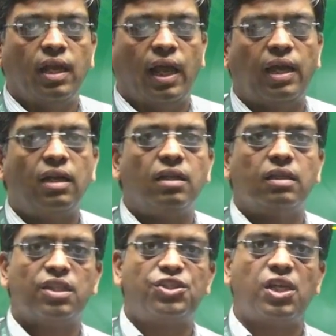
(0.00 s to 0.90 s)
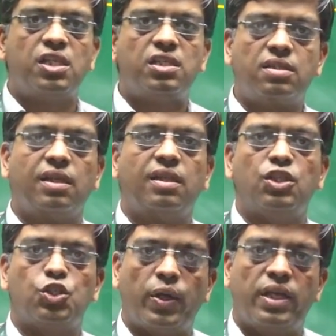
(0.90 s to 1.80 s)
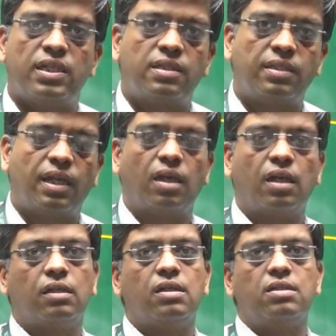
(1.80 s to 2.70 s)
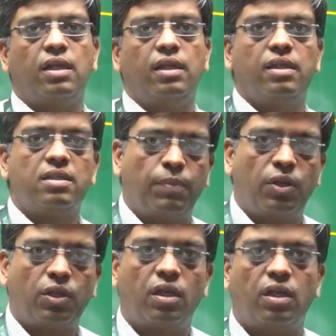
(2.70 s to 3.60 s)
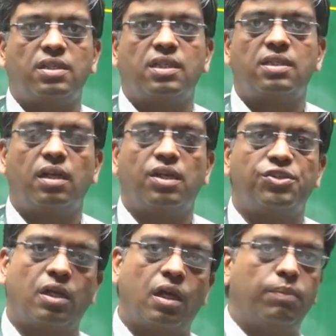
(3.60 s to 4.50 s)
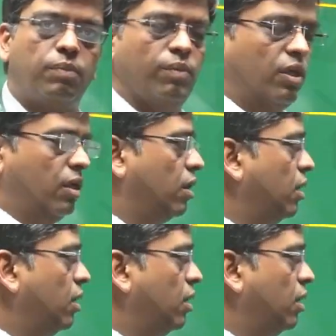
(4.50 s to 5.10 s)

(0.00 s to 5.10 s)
and the changes in the joints that occurs in this particular disease condition are permanent.